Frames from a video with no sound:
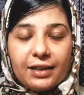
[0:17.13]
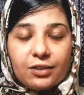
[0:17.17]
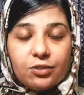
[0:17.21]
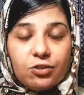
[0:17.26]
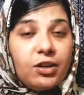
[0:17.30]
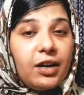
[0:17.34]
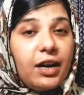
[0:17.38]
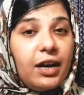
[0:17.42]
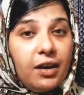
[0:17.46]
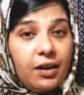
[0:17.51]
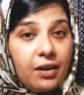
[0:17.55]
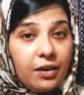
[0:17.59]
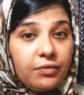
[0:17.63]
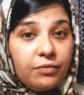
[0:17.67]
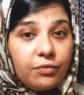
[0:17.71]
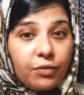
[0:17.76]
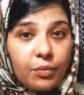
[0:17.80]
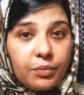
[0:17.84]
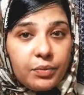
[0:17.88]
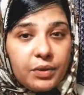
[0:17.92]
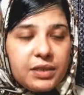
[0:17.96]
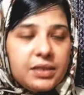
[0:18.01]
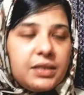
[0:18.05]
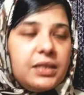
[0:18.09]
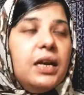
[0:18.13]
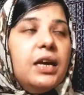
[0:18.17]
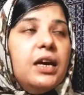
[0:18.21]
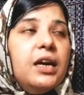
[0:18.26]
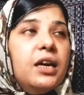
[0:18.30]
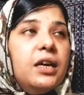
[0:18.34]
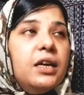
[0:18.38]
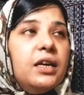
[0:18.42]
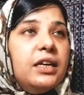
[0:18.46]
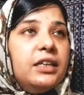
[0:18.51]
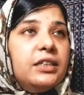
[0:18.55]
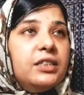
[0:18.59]
Actually I learned from this.
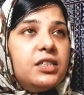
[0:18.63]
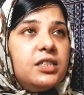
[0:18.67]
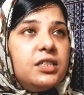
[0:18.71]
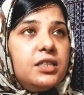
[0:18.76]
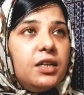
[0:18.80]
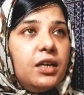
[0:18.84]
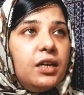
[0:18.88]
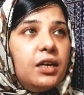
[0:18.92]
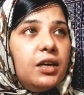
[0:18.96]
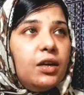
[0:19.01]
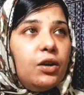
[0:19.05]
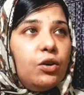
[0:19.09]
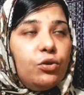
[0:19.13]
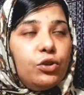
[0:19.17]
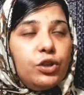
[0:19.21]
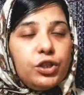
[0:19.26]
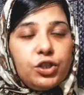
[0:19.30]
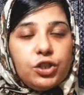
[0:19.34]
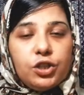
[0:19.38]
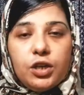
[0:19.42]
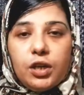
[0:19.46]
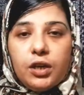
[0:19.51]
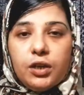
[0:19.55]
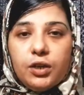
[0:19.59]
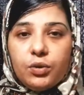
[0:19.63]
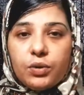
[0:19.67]
It's original,